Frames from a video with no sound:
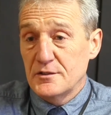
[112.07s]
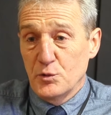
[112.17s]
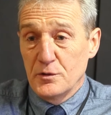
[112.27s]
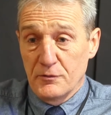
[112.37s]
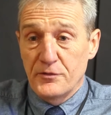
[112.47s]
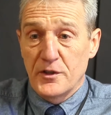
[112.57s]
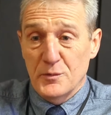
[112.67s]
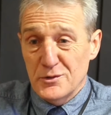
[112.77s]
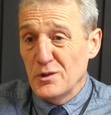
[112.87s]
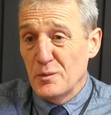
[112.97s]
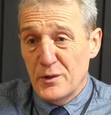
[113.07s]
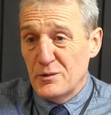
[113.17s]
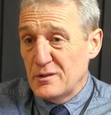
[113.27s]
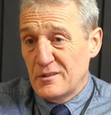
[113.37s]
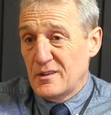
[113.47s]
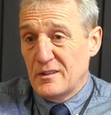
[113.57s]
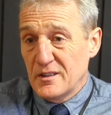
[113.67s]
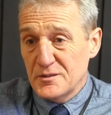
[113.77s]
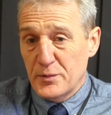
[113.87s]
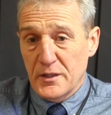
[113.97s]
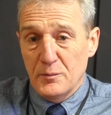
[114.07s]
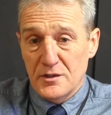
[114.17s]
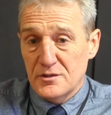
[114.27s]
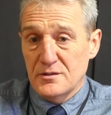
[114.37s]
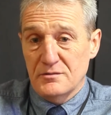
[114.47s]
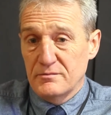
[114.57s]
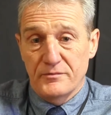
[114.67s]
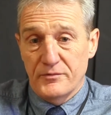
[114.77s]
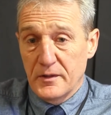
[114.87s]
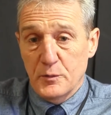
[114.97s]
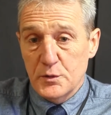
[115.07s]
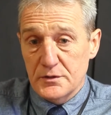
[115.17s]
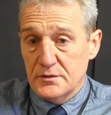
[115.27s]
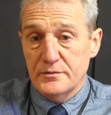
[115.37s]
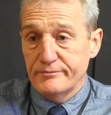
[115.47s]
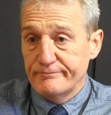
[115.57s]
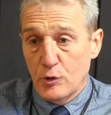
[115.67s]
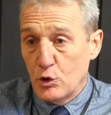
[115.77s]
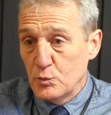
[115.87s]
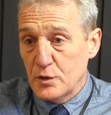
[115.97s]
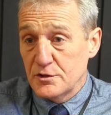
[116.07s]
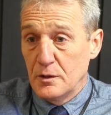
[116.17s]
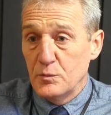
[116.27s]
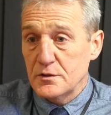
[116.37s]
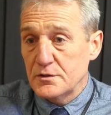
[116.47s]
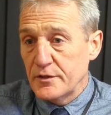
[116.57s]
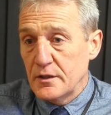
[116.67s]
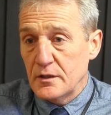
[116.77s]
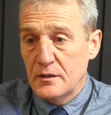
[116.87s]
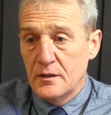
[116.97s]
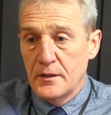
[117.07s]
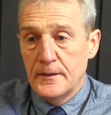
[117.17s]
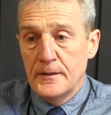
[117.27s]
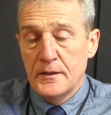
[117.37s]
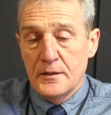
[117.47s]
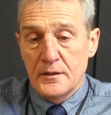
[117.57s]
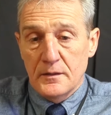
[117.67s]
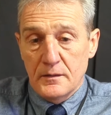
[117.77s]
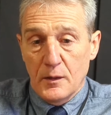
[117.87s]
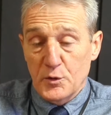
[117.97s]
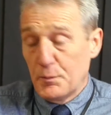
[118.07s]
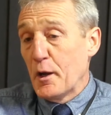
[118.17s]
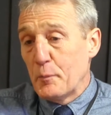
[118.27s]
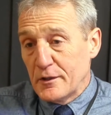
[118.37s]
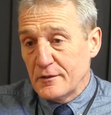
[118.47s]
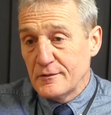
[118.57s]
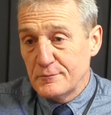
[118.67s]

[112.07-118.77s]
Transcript: what Dunfermline is all about, and that's pretty much where it was onward and upwards for there. That was my opinion.